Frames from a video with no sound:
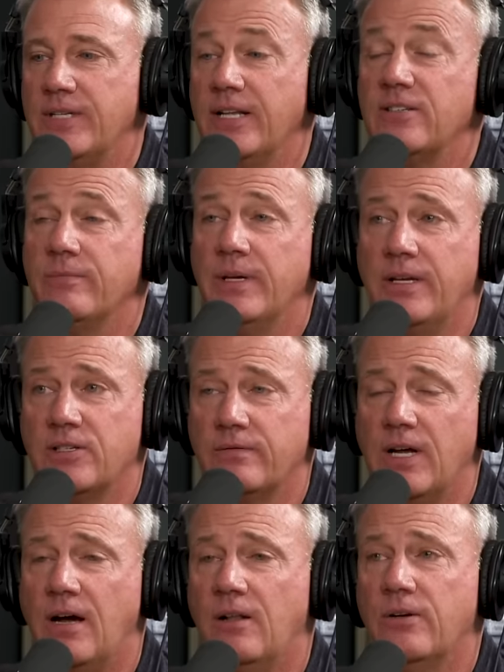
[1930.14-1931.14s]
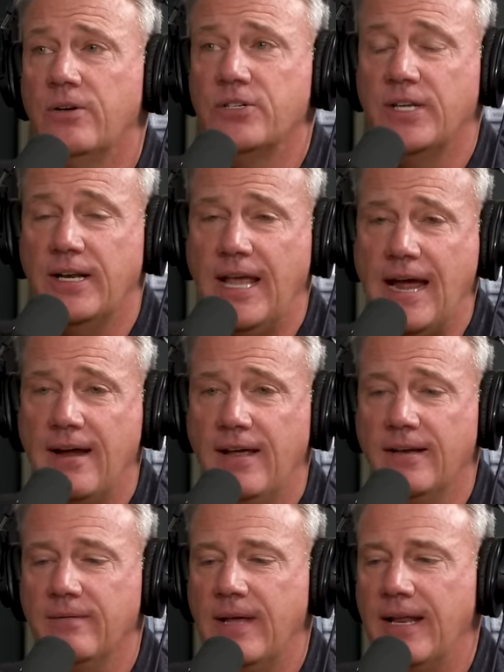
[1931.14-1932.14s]
tens of millions of dollars and
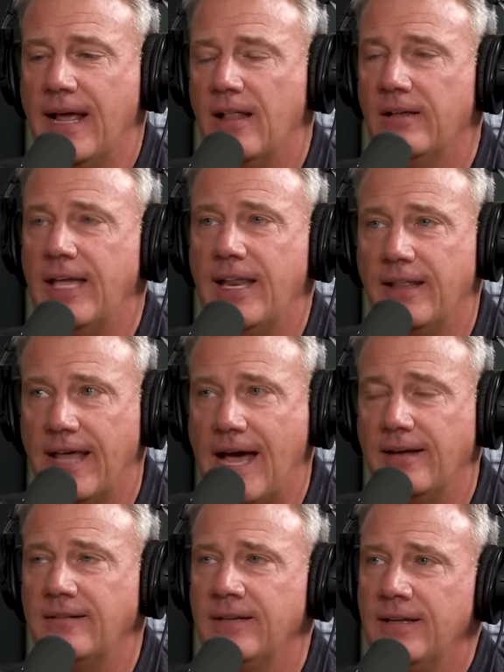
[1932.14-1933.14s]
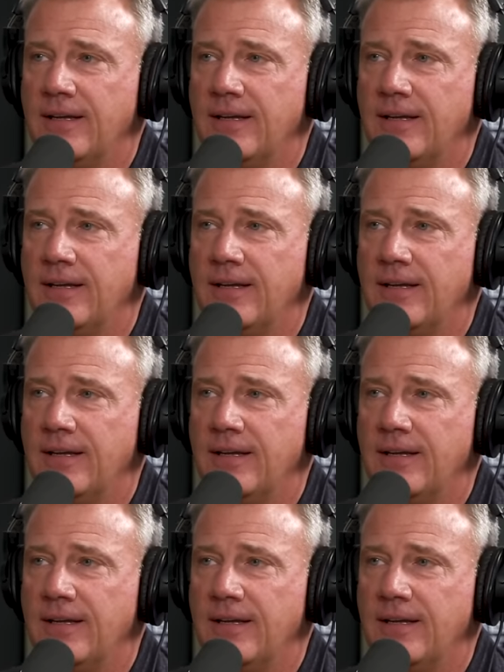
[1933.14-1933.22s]
allocating that.